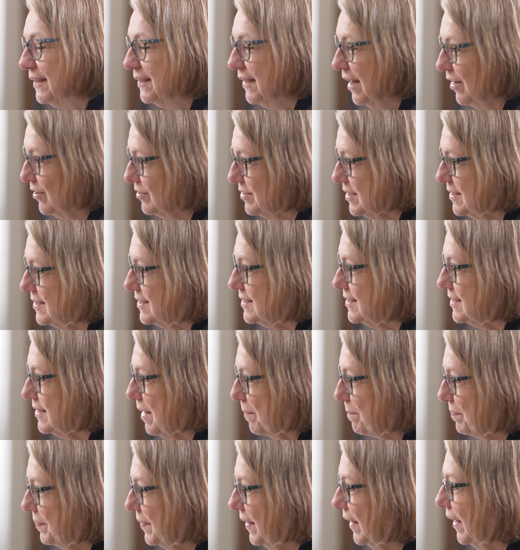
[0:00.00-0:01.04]
tells us
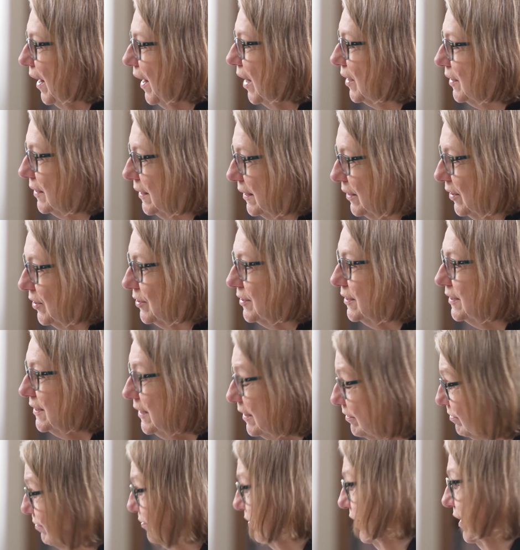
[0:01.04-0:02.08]
something a little
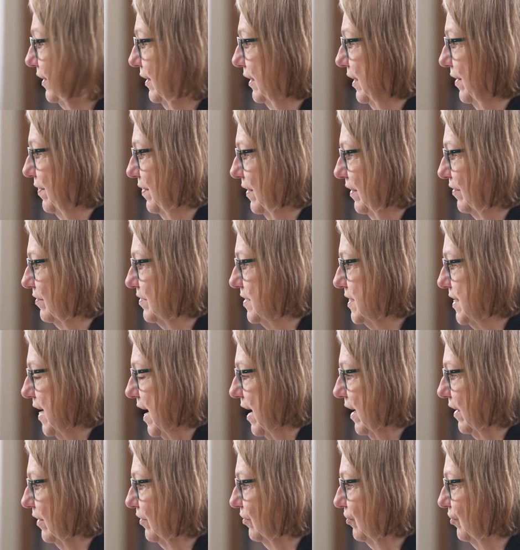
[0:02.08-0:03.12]
different in this text.